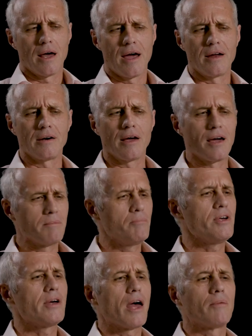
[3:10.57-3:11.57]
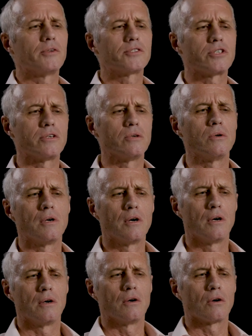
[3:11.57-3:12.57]
and and being able to
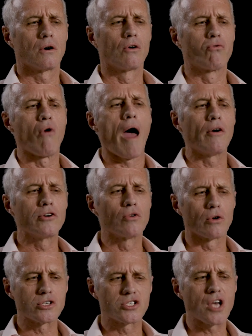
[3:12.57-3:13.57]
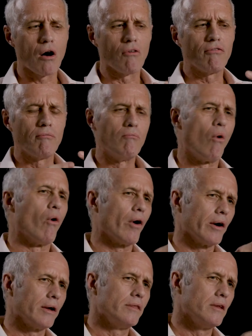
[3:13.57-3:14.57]
ground yourself
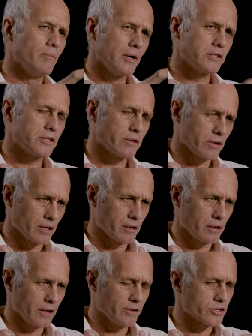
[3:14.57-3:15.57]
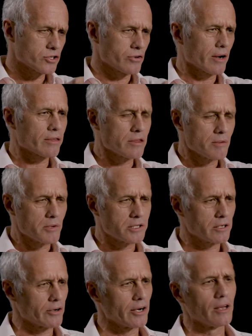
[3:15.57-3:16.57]
more in the material in the strength of the
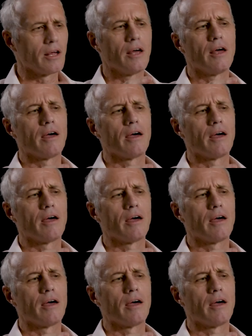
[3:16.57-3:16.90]
material